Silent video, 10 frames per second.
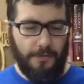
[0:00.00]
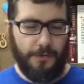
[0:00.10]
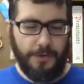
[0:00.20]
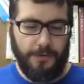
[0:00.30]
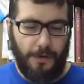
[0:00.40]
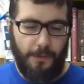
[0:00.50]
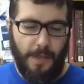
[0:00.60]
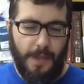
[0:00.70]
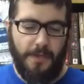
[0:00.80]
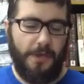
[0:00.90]
First of all,
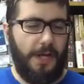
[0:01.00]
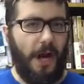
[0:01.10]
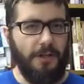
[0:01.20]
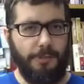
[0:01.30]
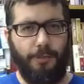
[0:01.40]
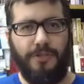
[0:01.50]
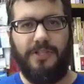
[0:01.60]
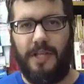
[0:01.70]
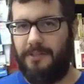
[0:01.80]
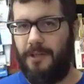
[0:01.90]
the gospel
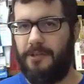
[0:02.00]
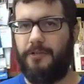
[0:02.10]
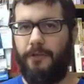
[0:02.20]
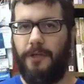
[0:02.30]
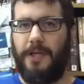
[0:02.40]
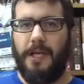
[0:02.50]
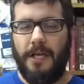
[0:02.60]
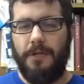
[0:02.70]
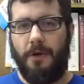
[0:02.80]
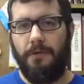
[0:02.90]
sets us free.
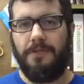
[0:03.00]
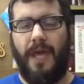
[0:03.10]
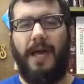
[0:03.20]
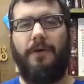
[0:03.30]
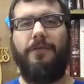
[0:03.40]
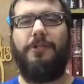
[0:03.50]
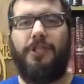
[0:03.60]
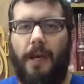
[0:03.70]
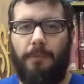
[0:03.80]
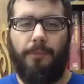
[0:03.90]
Notice how this
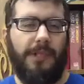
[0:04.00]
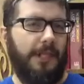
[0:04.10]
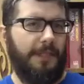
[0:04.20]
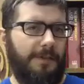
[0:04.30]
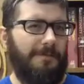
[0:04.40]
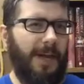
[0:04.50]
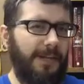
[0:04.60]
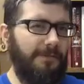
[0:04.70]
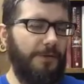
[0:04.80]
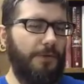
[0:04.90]
chapter begins. In
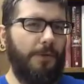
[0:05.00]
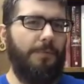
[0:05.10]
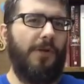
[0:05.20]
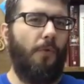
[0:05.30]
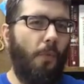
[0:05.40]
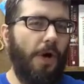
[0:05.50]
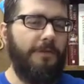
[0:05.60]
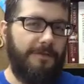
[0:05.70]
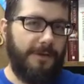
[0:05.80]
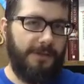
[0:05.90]
fact, if you were to pick
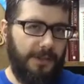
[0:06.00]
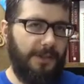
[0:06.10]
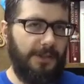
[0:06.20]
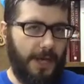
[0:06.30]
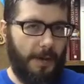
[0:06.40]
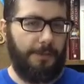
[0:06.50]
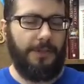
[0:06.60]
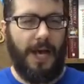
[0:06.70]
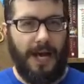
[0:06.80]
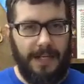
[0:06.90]
one verse in this chapter
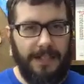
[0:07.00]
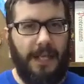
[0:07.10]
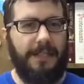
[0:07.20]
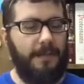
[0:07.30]
to highlight,